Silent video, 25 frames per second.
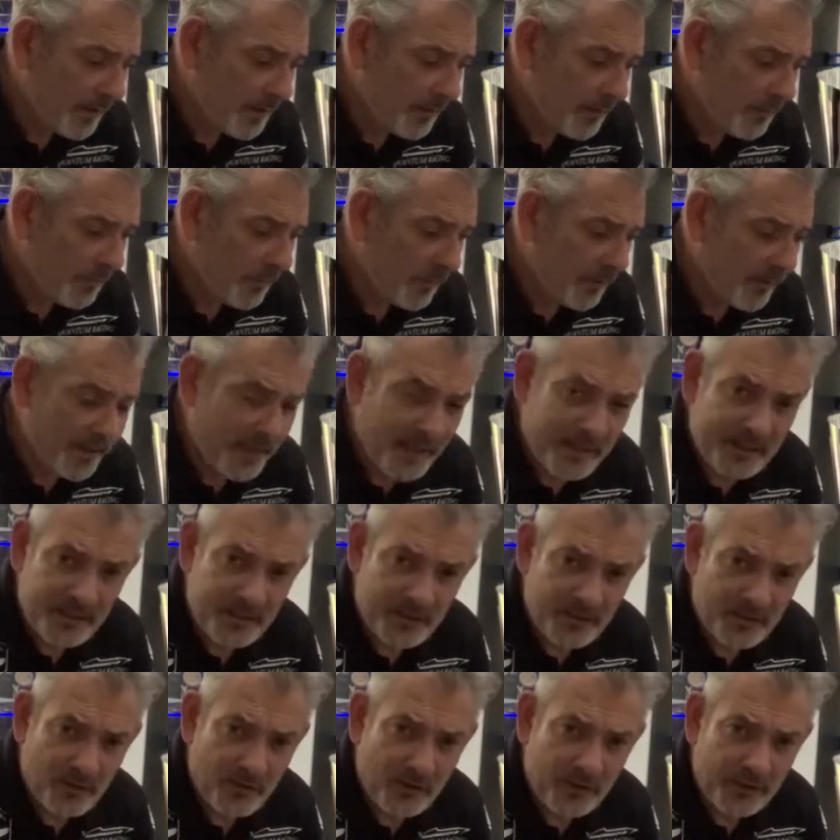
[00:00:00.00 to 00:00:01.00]
with their
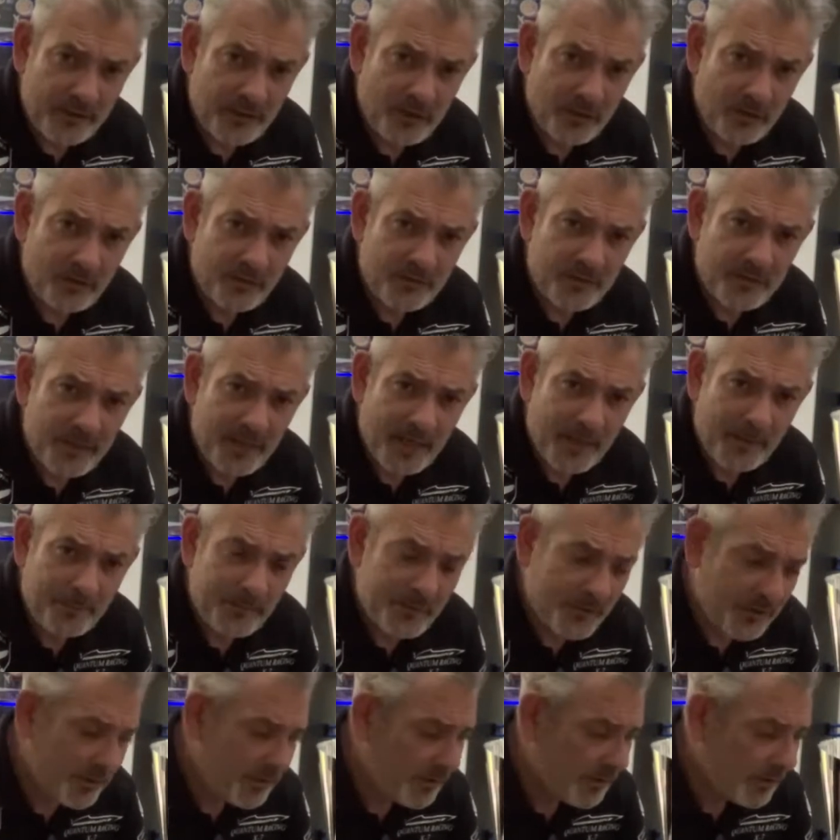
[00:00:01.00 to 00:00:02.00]
design
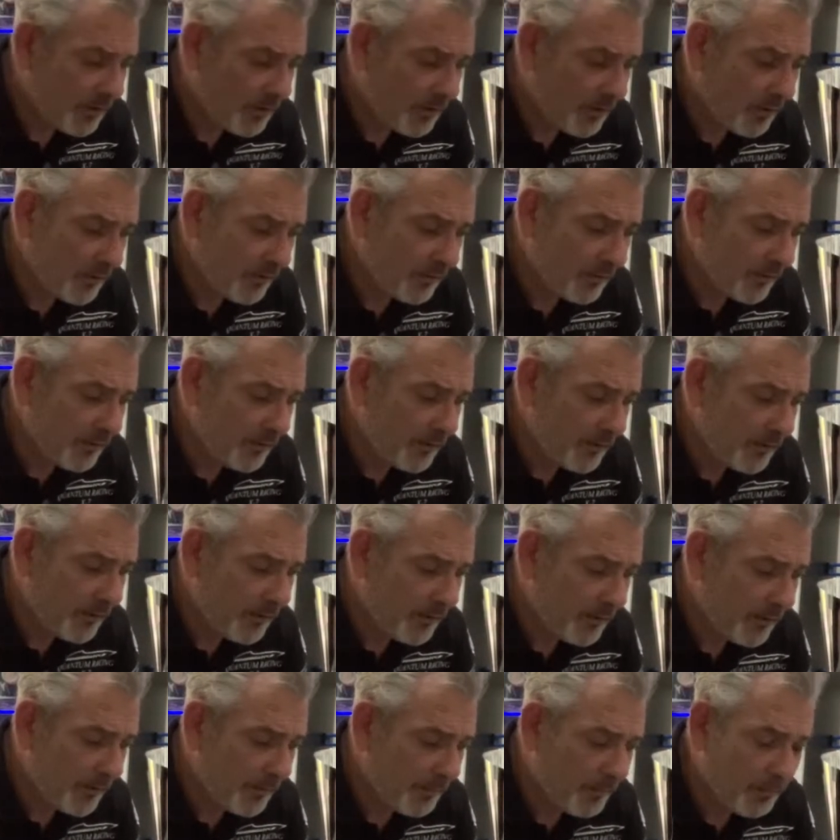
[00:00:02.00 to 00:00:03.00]
concepts on
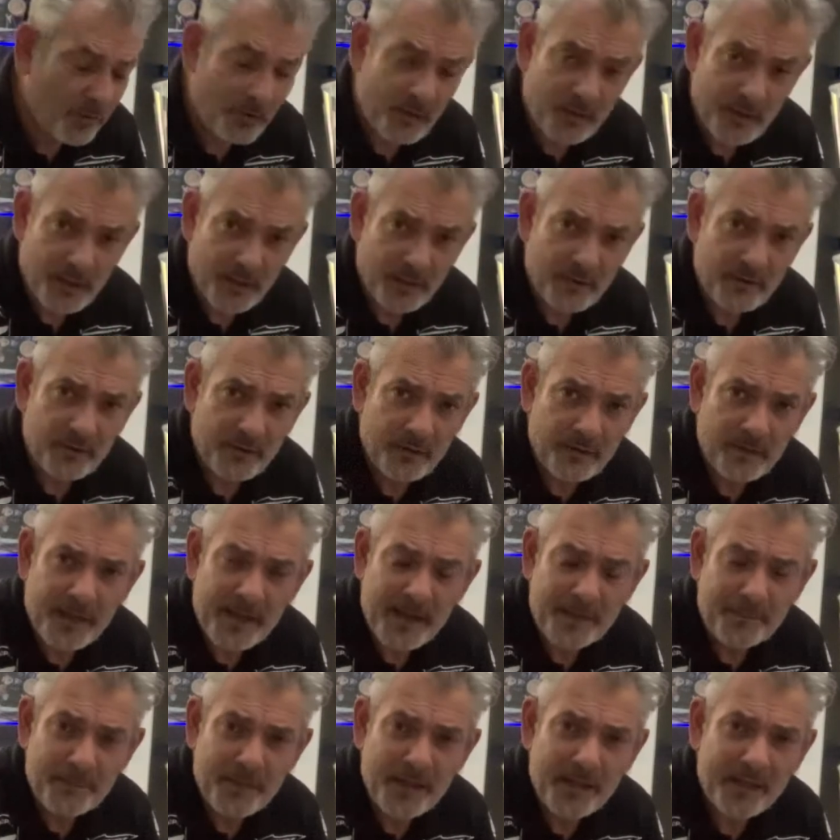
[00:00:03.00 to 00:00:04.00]
the product that
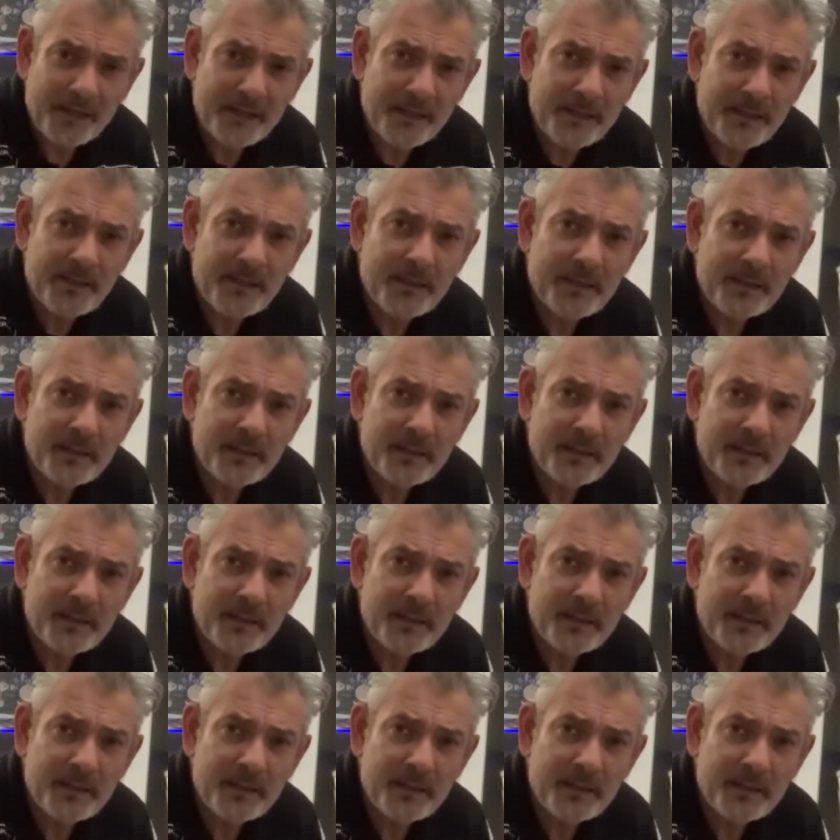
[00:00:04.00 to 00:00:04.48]
they make.